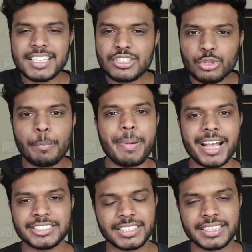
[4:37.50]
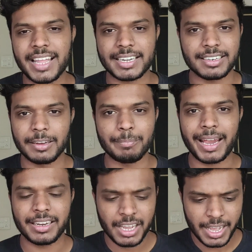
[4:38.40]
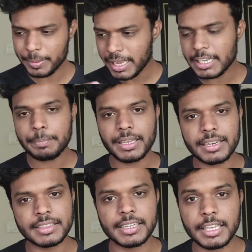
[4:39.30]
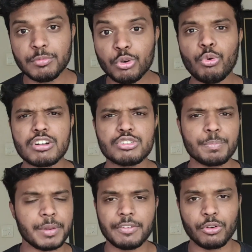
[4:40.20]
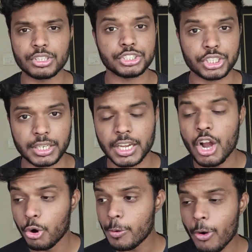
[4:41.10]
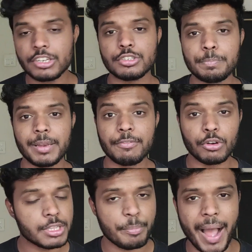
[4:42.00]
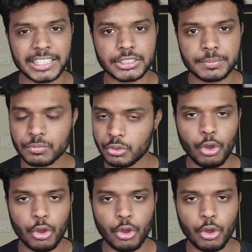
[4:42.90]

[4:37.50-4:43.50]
there is no passion in that club, man. Show me any player in the team who wants to play for the shirt, who wants to play for the badge.